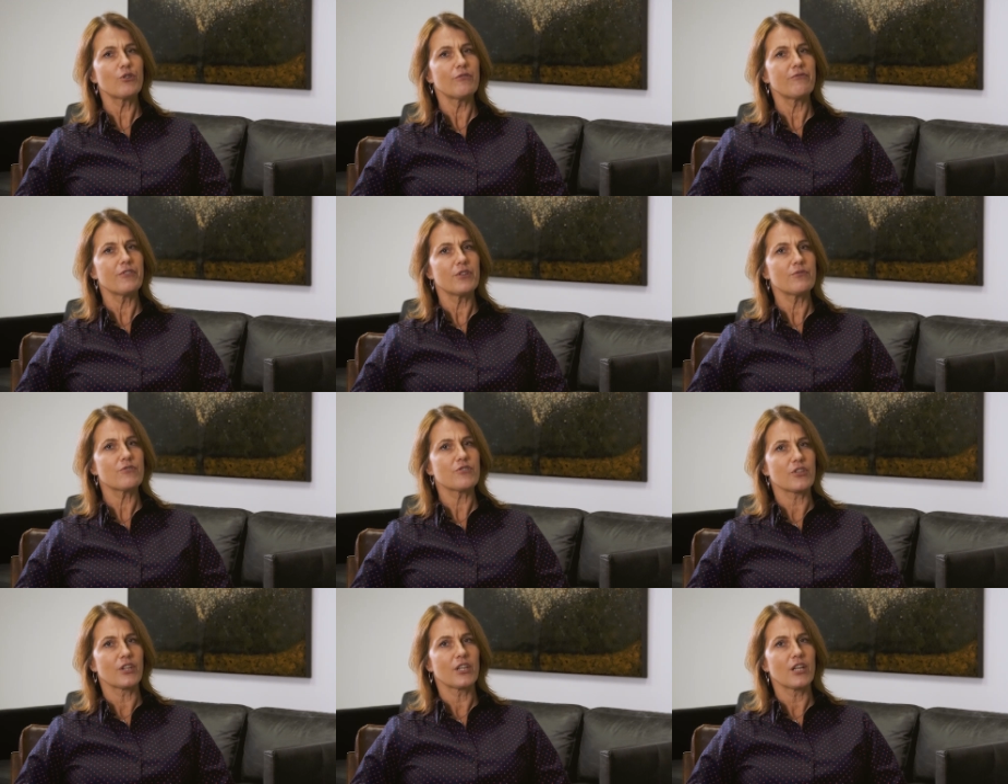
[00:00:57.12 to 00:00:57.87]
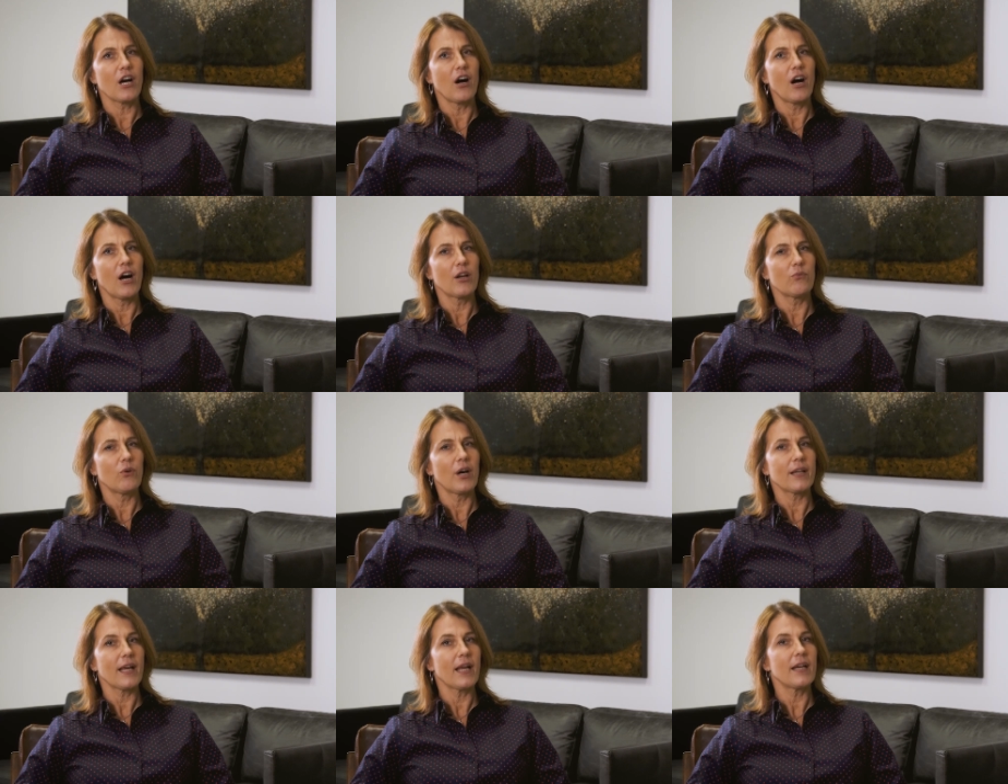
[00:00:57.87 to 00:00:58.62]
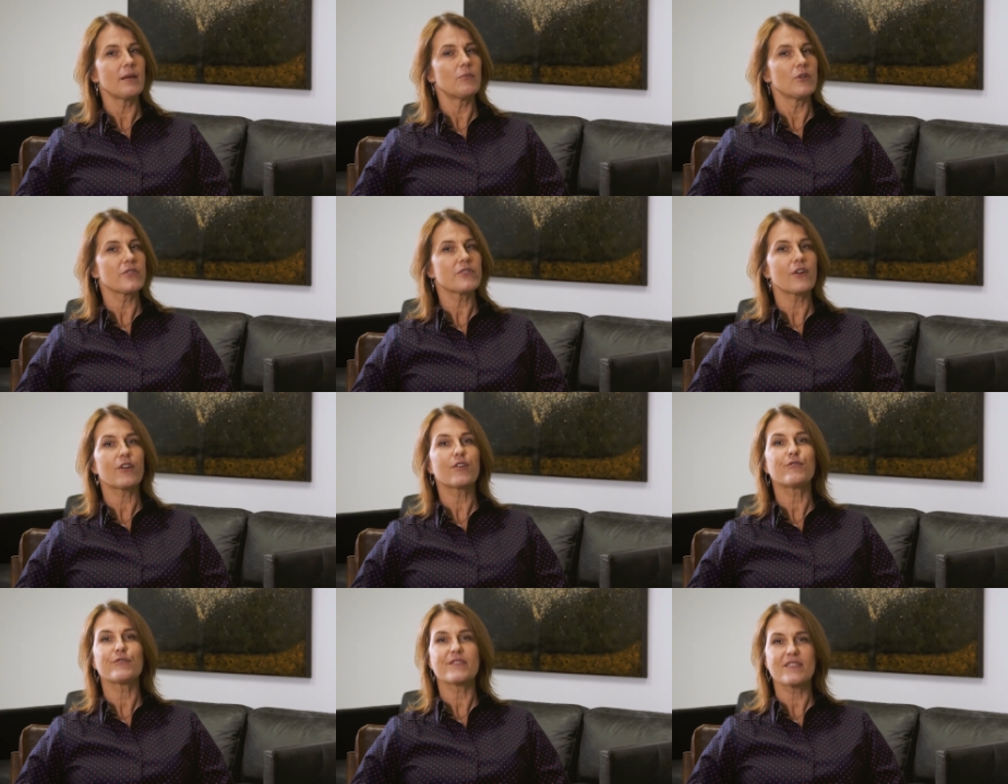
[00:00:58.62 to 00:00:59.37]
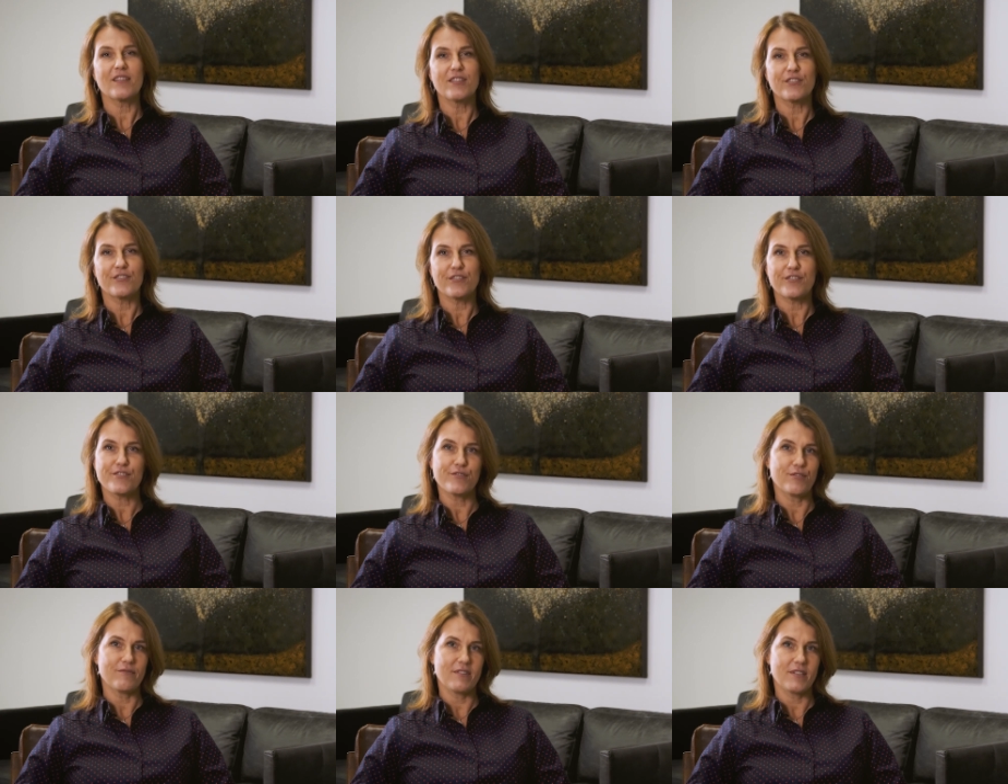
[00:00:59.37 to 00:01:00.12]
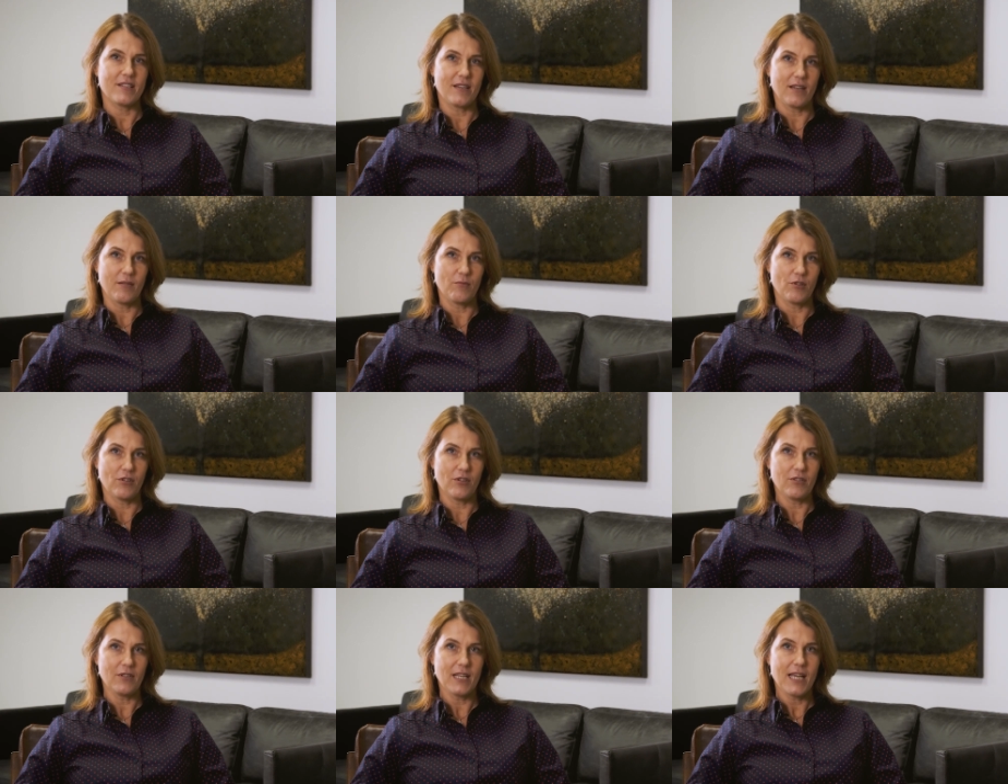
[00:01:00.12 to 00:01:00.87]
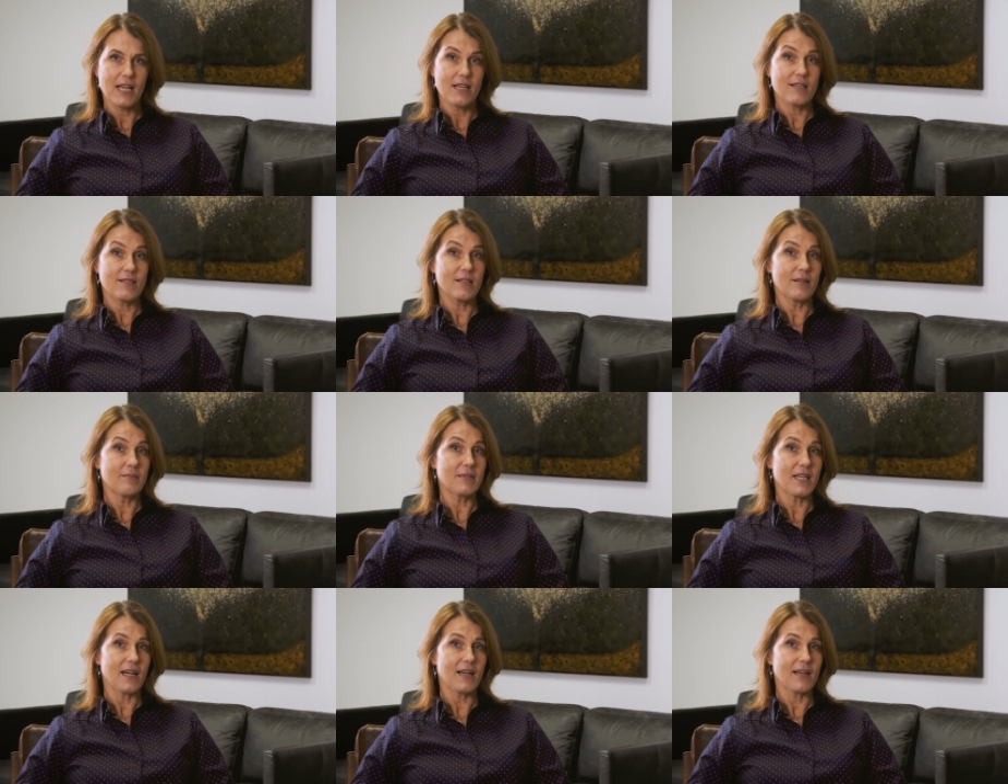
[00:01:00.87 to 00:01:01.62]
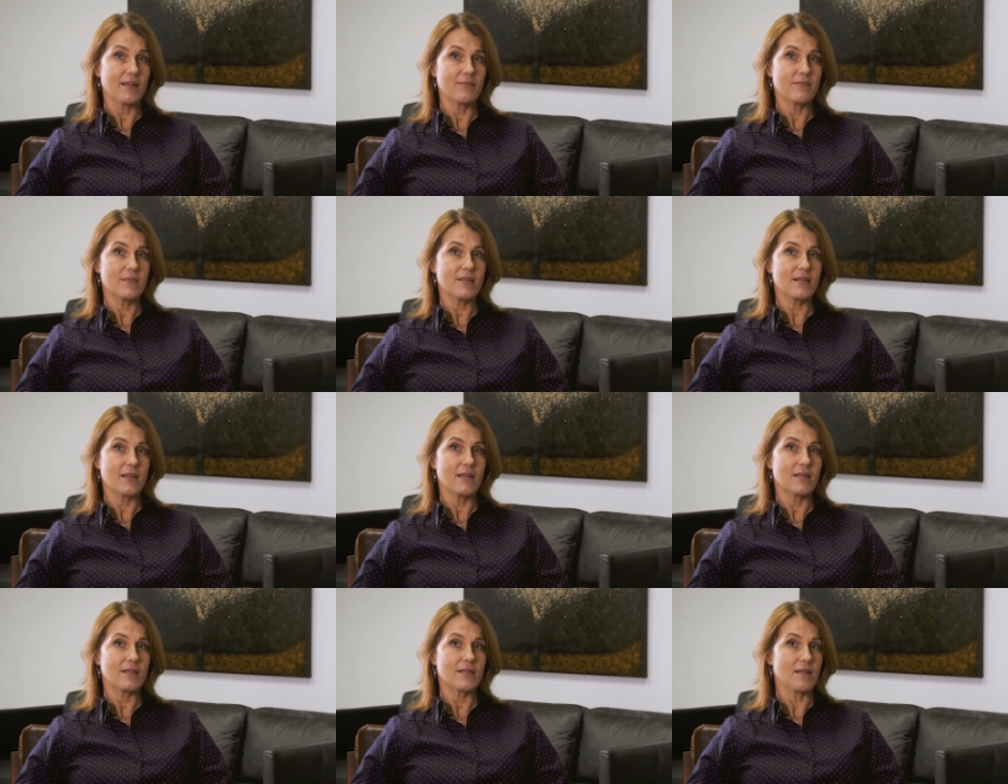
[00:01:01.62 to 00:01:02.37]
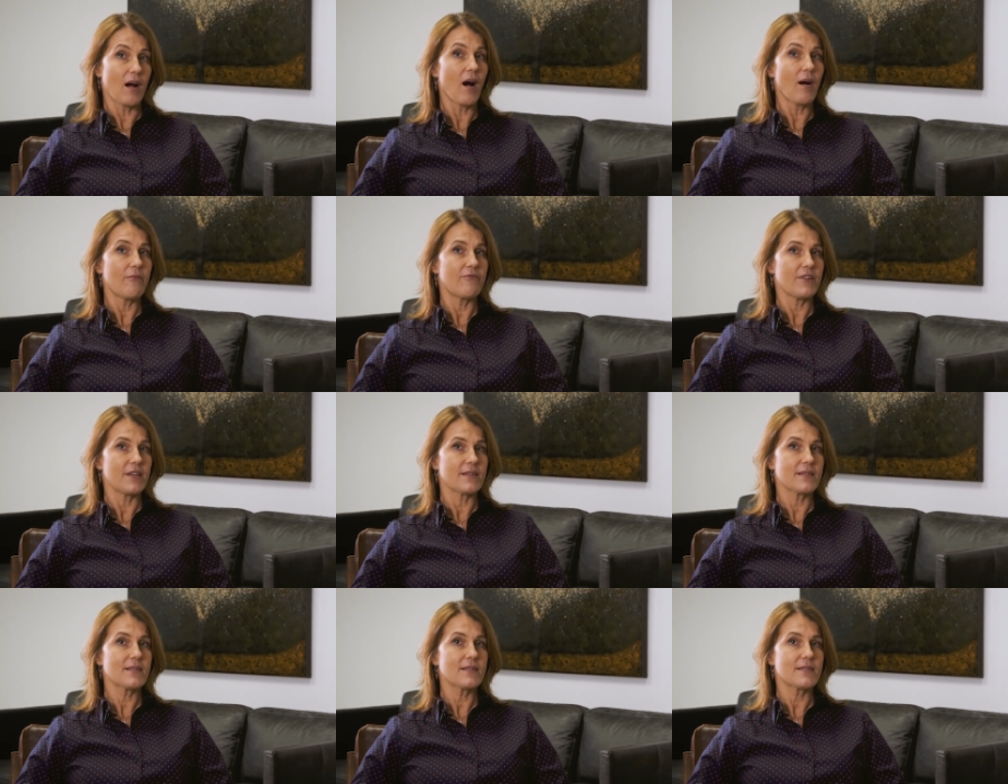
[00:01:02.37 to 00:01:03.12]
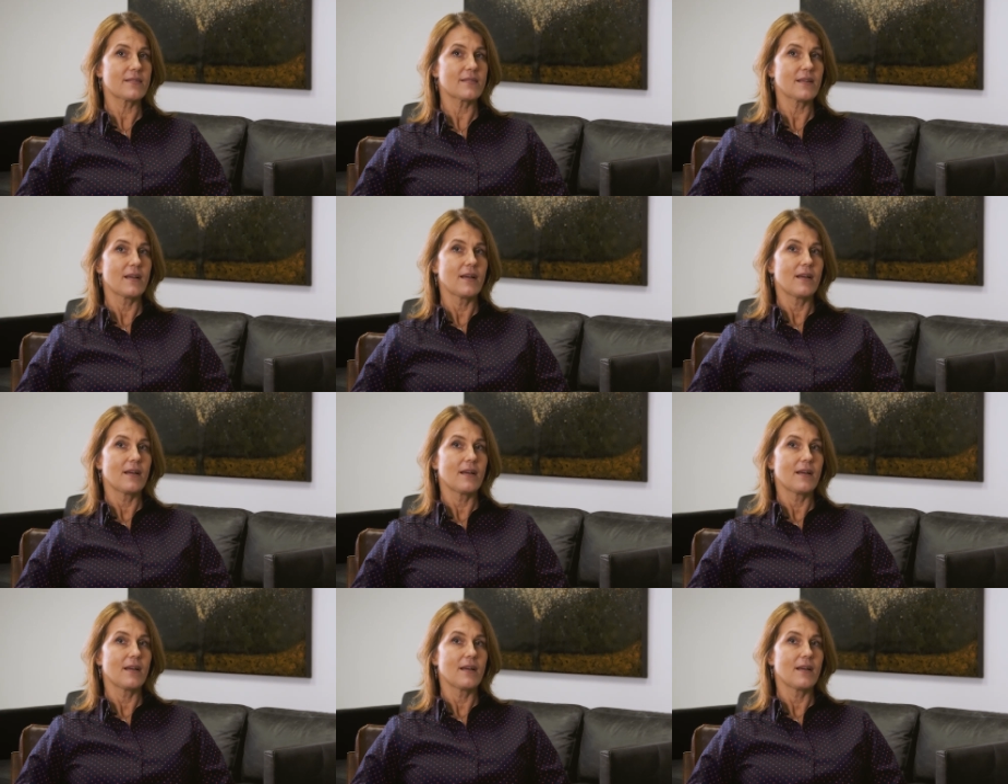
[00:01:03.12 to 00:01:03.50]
confusion on what animals are considered service animal. Sometimes it is obvious